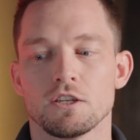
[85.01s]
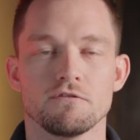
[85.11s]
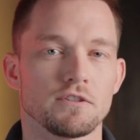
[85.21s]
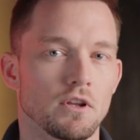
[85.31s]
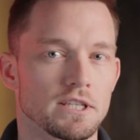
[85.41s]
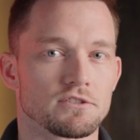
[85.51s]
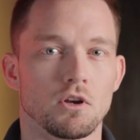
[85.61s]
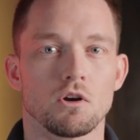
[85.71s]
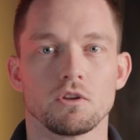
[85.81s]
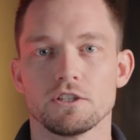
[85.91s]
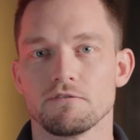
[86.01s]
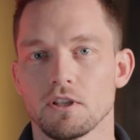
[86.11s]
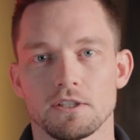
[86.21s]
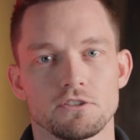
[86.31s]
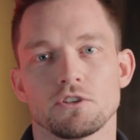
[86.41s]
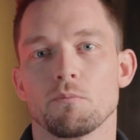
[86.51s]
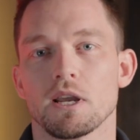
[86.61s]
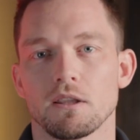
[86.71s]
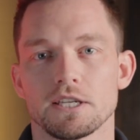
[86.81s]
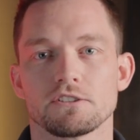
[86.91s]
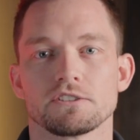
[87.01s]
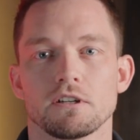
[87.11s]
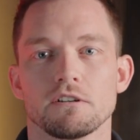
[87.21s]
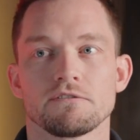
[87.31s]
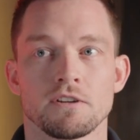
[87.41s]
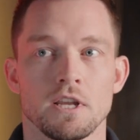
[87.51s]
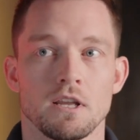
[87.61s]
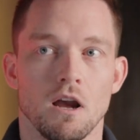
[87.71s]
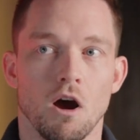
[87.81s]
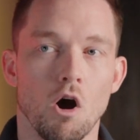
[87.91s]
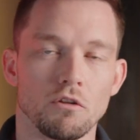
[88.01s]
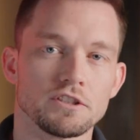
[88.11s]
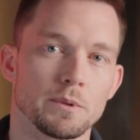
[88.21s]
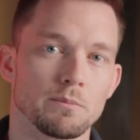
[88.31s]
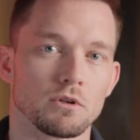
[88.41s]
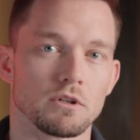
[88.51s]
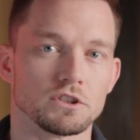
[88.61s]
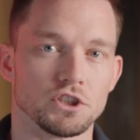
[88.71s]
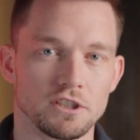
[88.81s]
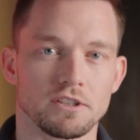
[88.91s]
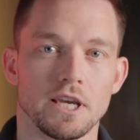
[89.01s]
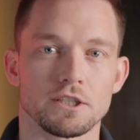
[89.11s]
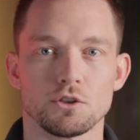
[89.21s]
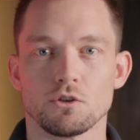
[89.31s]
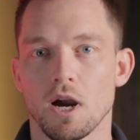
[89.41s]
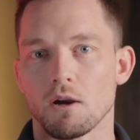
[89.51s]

you feel like it's lonely, you feel like there's nobody like yourself, all these people are just like you.